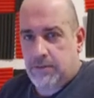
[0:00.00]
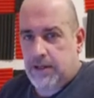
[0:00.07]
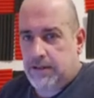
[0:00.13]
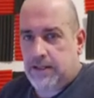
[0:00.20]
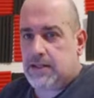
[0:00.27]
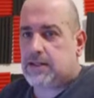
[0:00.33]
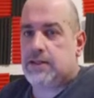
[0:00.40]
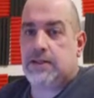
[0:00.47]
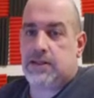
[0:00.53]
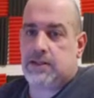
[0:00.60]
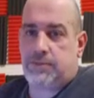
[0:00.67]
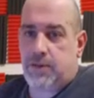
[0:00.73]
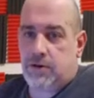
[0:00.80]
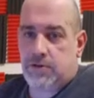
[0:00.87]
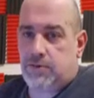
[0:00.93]
I mean, things that are
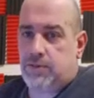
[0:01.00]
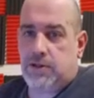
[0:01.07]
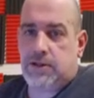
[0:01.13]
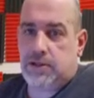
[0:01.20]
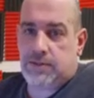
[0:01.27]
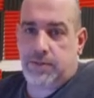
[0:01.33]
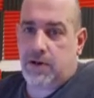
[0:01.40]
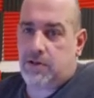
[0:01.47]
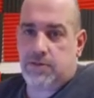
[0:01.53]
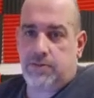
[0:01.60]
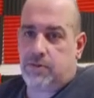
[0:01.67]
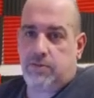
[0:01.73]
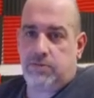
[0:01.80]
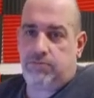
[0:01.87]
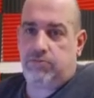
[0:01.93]

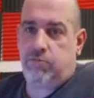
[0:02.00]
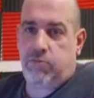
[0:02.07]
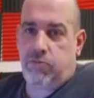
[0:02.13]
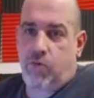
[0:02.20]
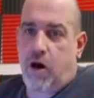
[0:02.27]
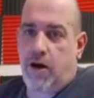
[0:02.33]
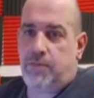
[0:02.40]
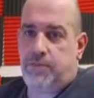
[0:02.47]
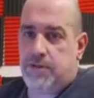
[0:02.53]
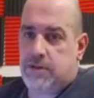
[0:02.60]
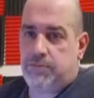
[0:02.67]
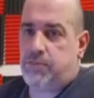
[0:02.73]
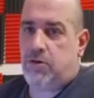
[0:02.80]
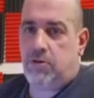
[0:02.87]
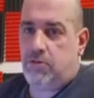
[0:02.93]
disposable,
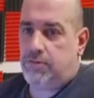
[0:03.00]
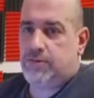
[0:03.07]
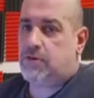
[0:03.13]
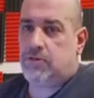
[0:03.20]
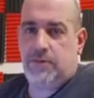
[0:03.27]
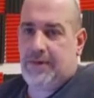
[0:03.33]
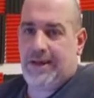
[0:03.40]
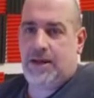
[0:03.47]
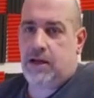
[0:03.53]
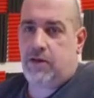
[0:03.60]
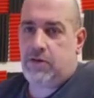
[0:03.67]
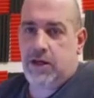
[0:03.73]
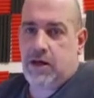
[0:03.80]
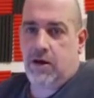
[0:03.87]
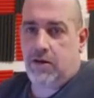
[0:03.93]
wipers, bulbs, or,
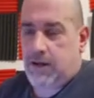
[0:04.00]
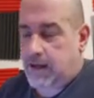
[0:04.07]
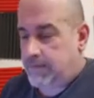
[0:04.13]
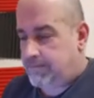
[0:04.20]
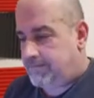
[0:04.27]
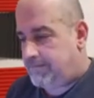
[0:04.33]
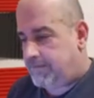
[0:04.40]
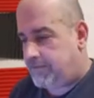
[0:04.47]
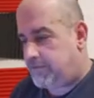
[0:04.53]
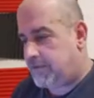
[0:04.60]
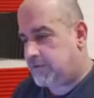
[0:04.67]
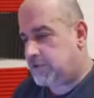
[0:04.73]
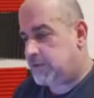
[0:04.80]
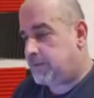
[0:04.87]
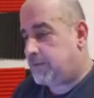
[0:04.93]
you can't get
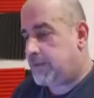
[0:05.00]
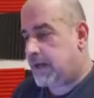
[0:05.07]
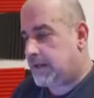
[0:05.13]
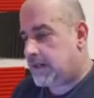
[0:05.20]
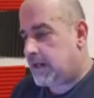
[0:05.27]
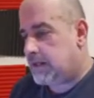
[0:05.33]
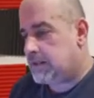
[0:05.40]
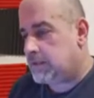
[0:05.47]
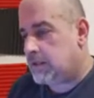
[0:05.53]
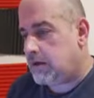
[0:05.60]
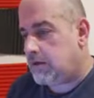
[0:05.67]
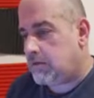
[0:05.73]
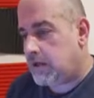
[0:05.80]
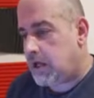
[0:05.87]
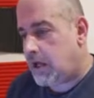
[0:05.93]
fussed up about that, it's an
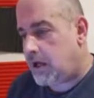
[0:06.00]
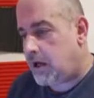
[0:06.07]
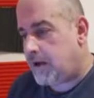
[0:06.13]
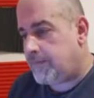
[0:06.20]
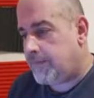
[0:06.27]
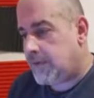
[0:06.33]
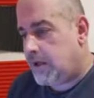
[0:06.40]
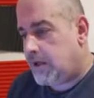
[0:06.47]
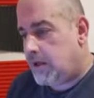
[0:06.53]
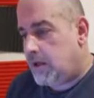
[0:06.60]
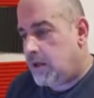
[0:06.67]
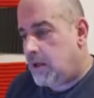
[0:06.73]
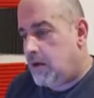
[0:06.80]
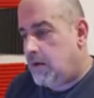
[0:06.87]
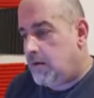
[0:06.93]
old car.
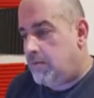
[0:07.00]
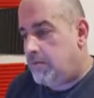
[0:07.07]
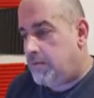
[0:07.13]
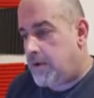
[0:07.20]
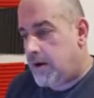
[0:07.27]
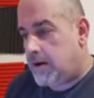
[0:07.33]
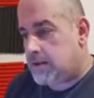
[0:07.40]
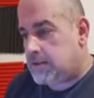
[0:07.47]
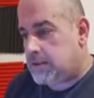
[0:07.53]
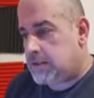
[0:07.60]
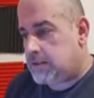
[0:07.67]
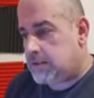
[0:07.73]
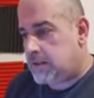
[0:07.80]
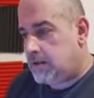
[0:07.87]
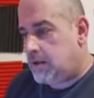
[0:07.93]

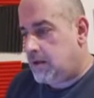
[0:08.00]
But,